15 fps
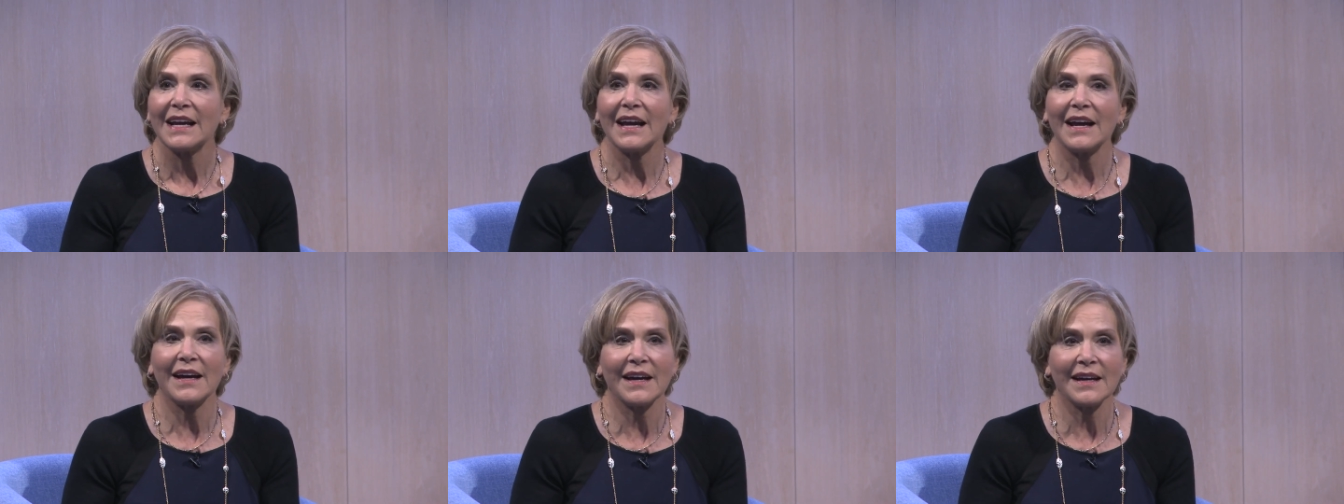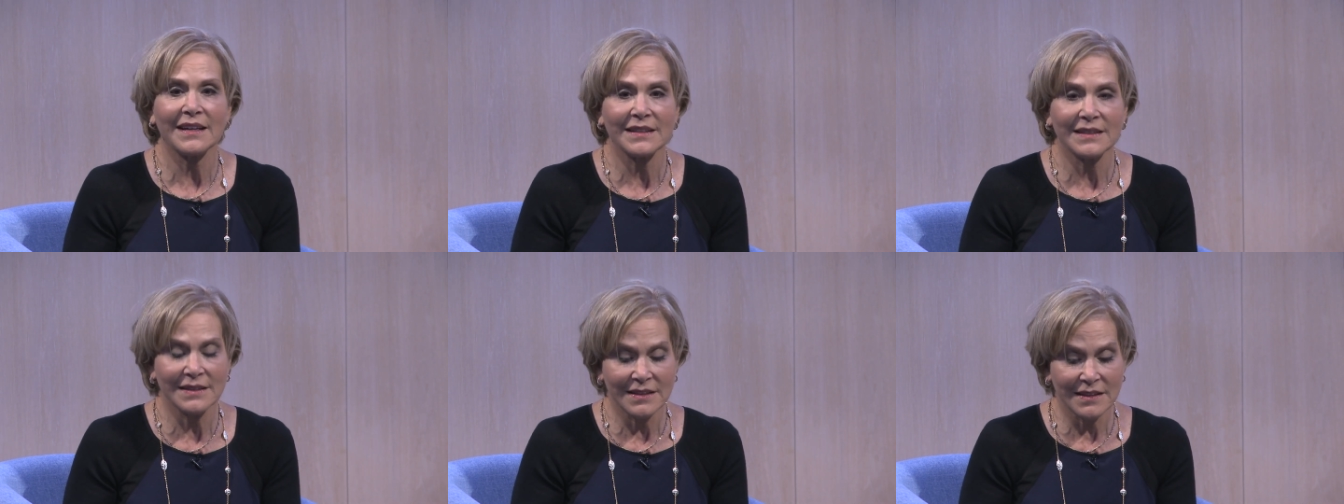
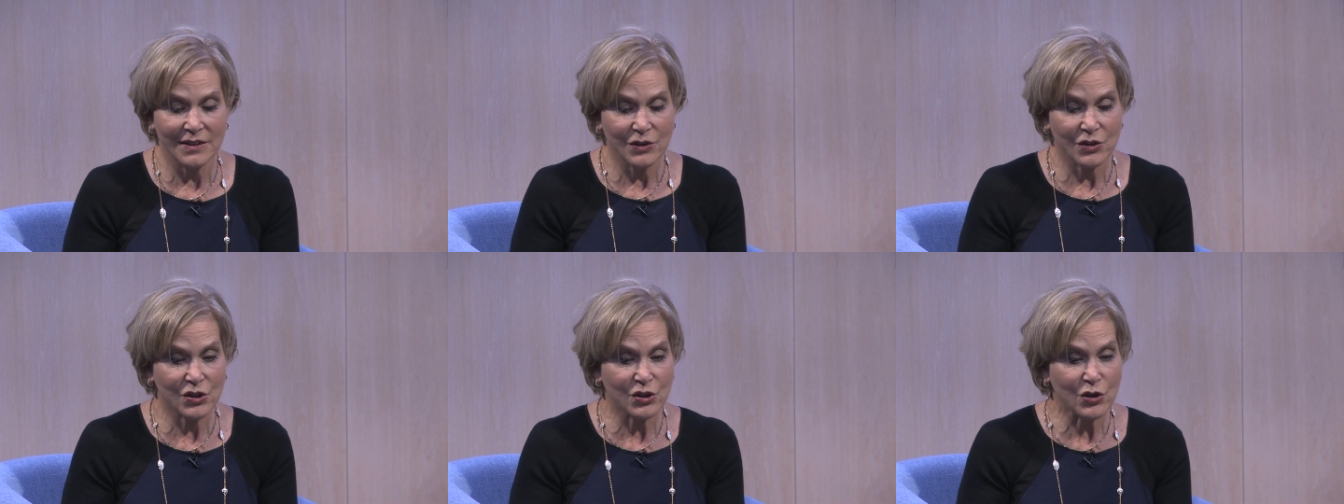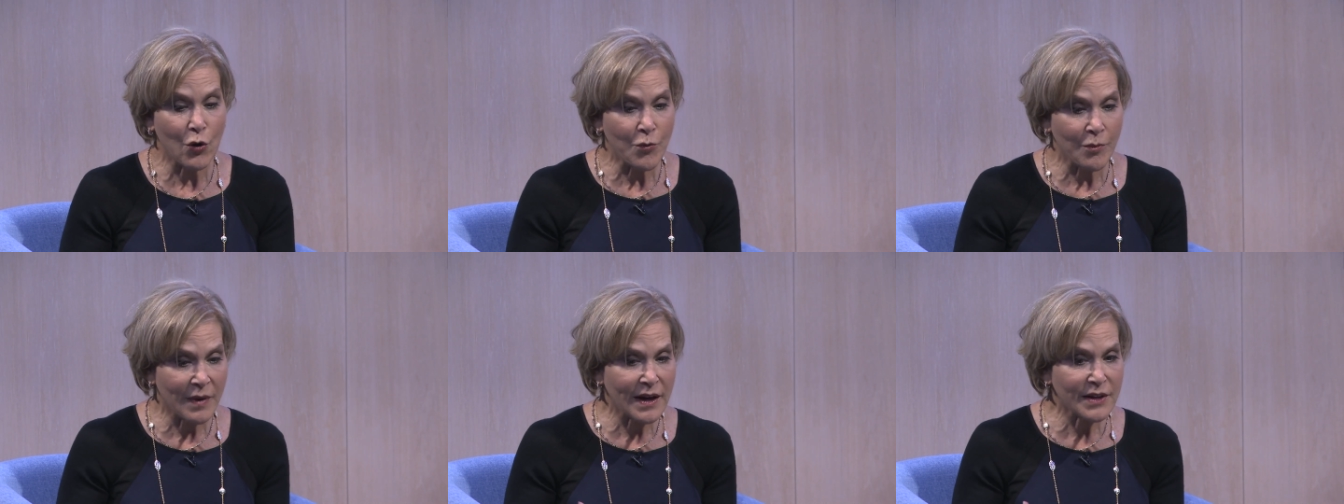And
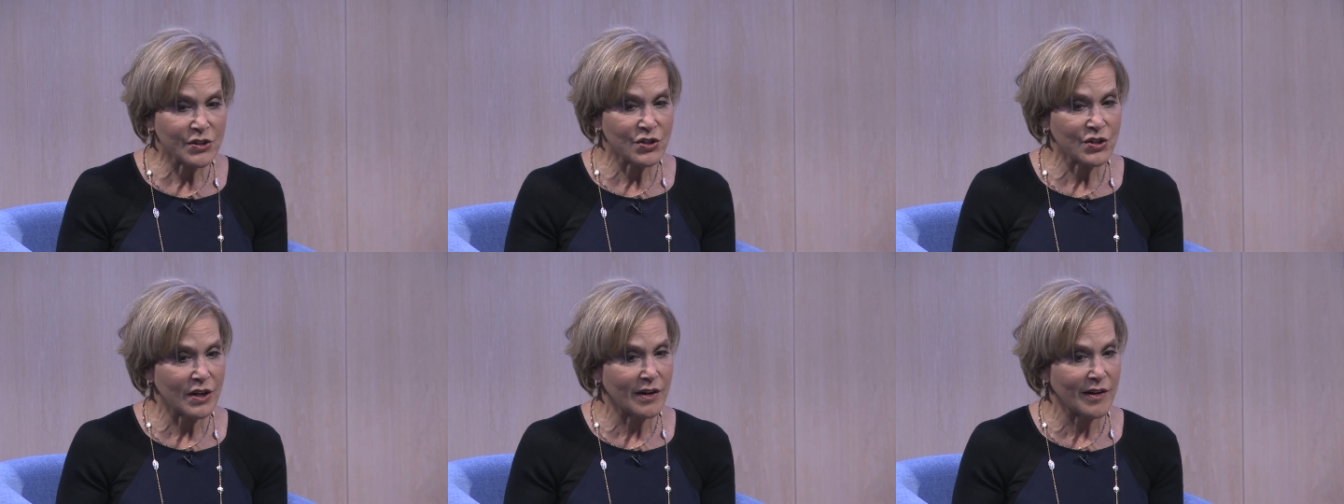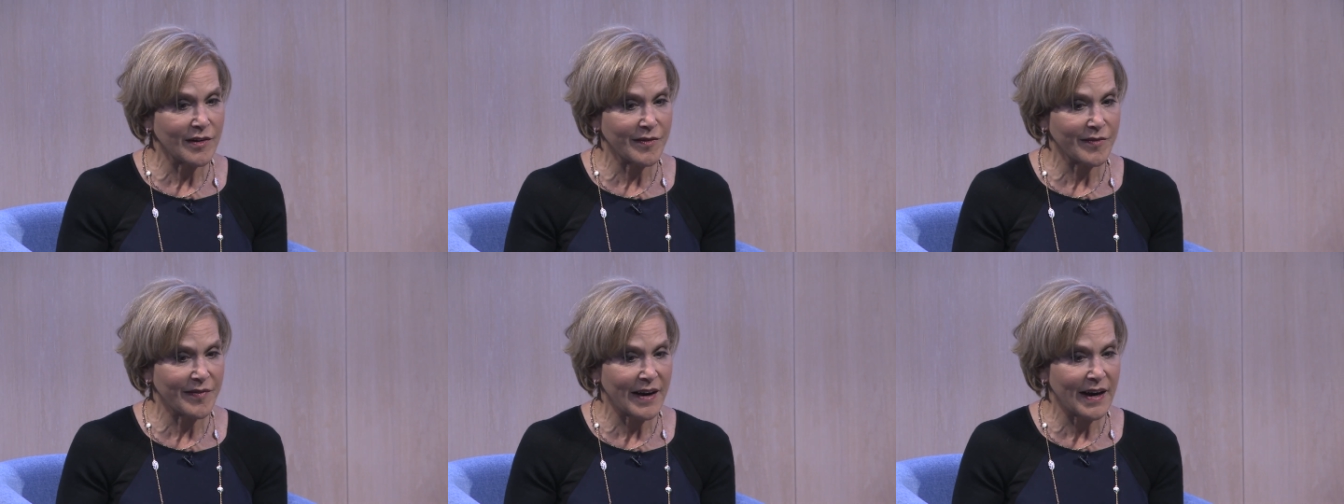so much of